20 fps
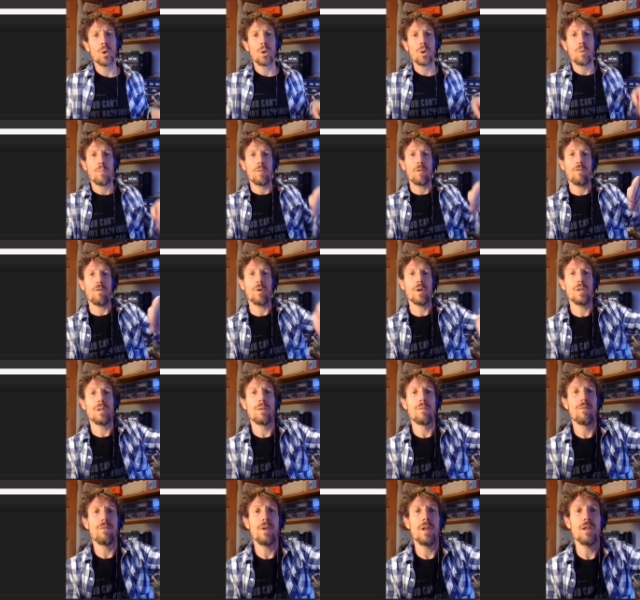before I
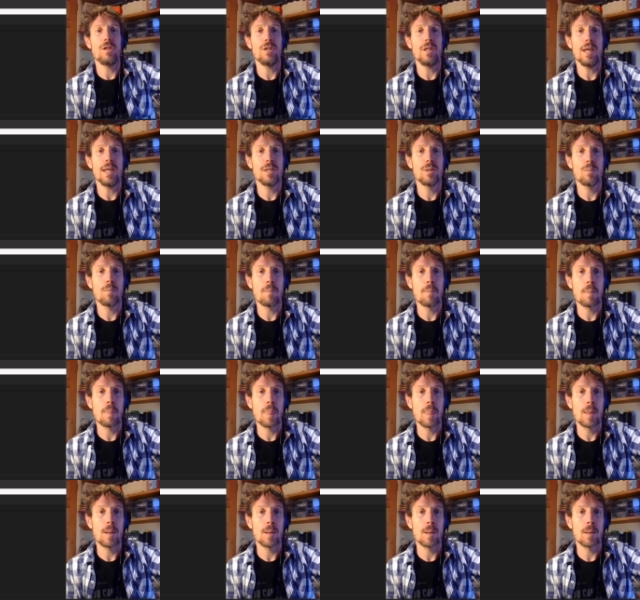finish this
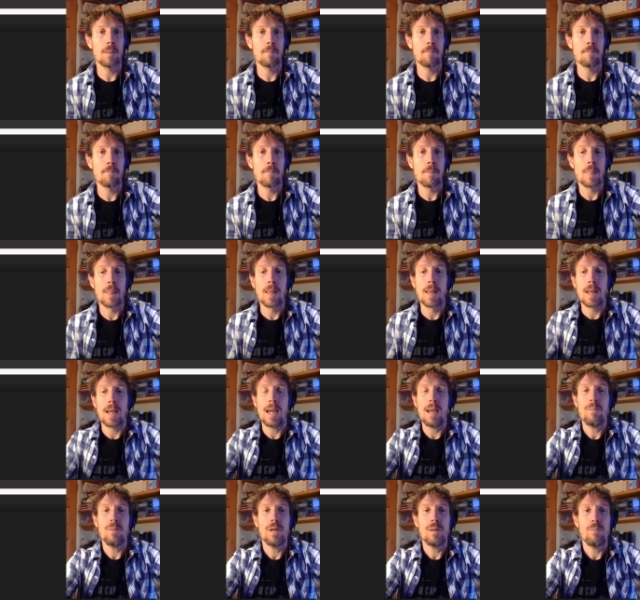I'm
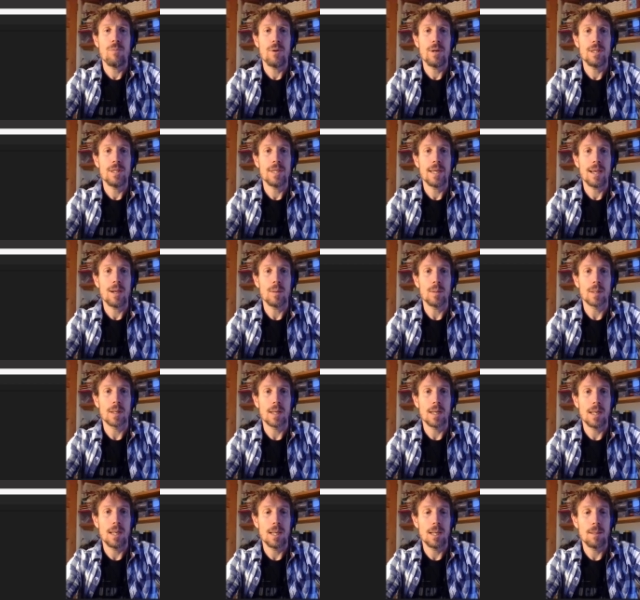going to print out
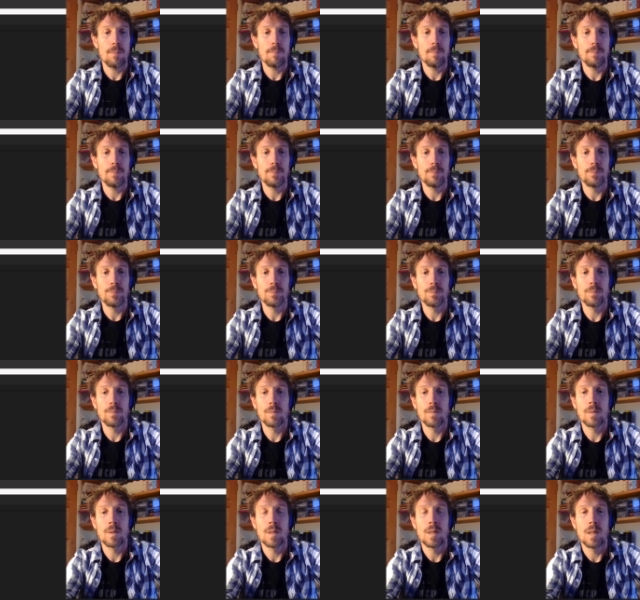um,
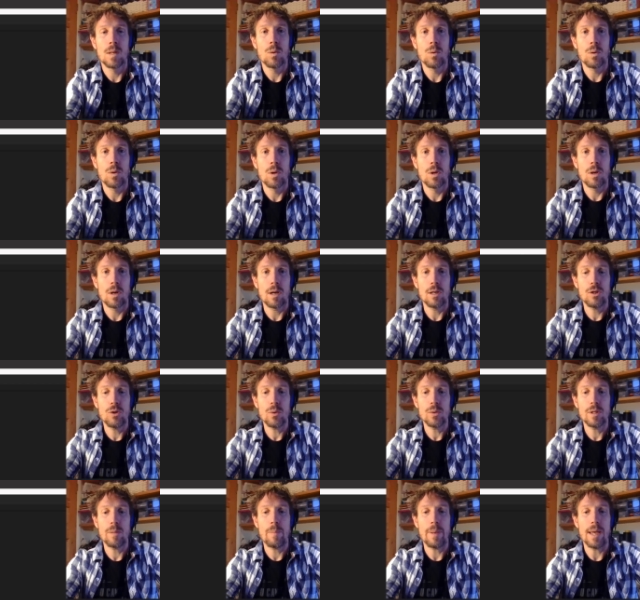I
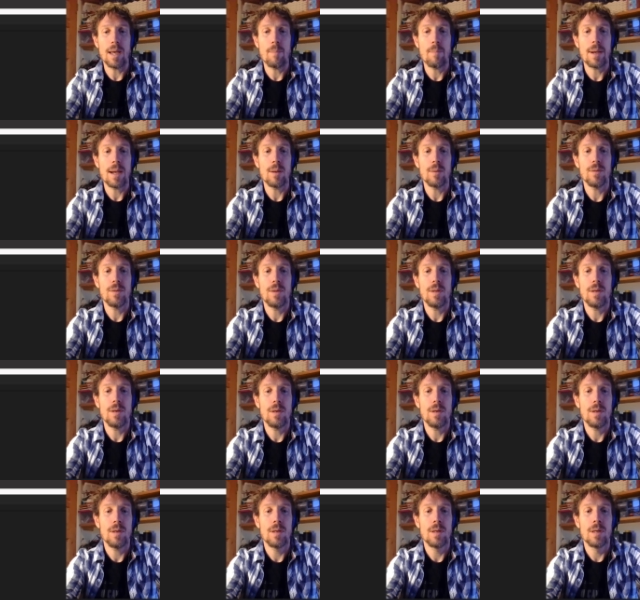talked a bit about
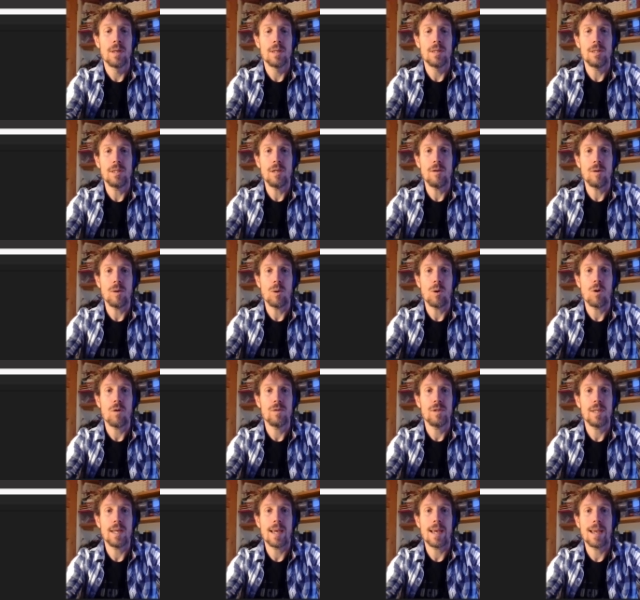the zero
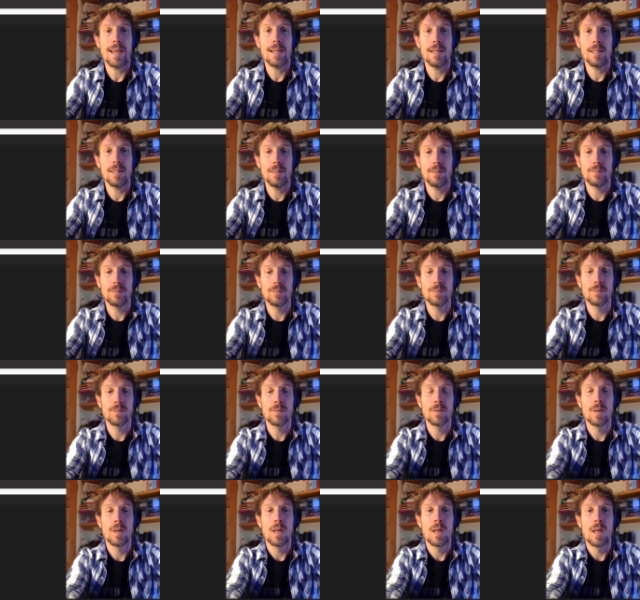offset angle
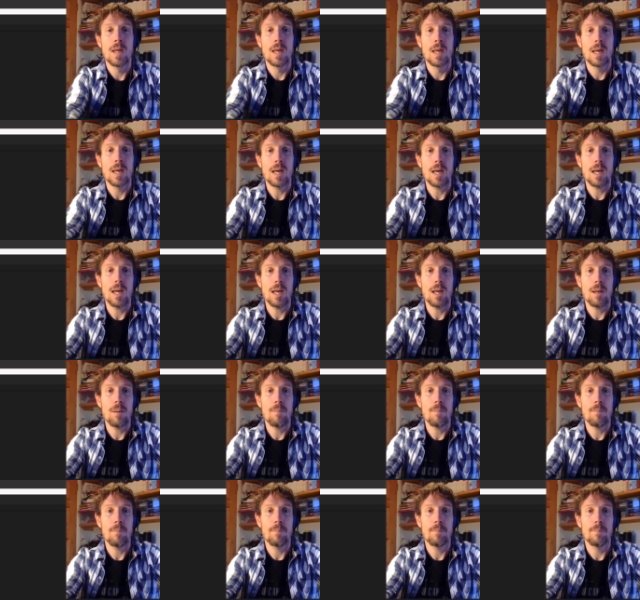
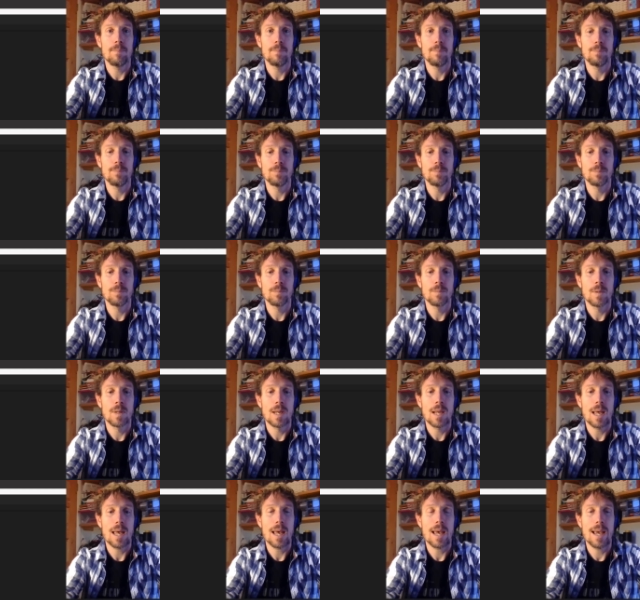um,
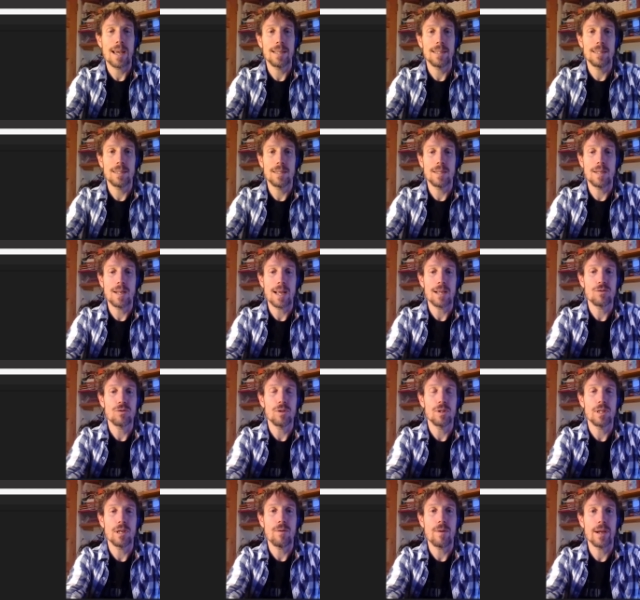and the natural
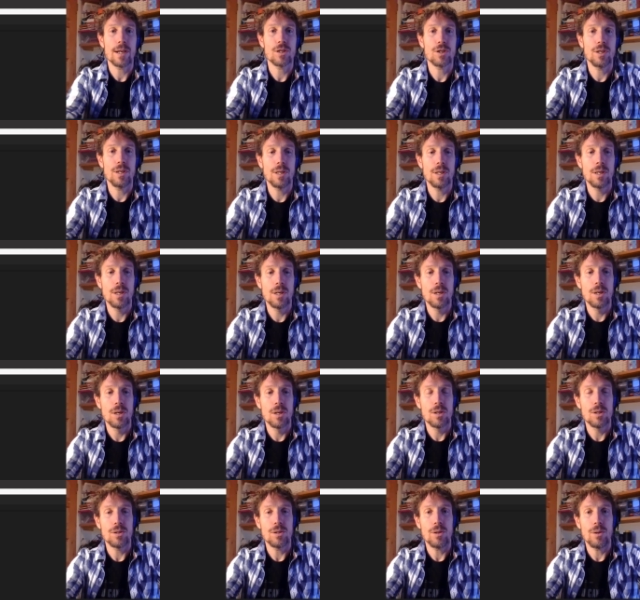direction
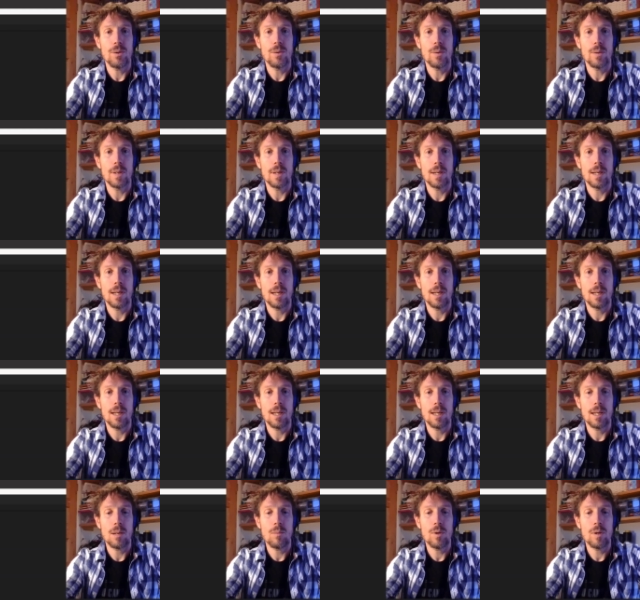so uh,
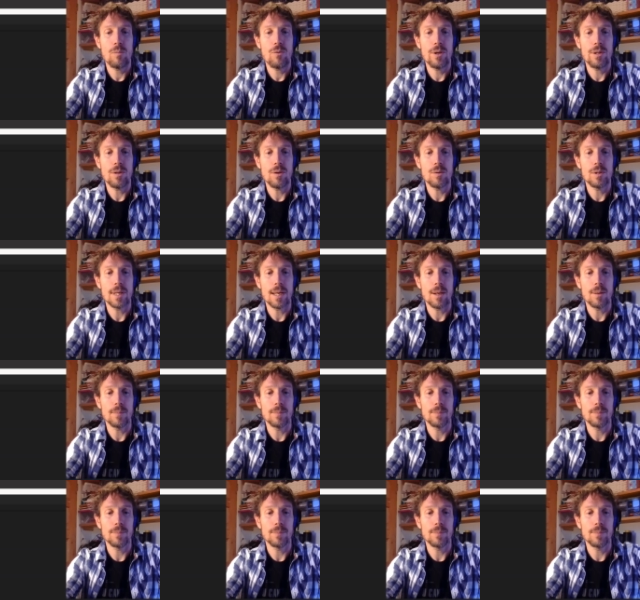I want to print those out.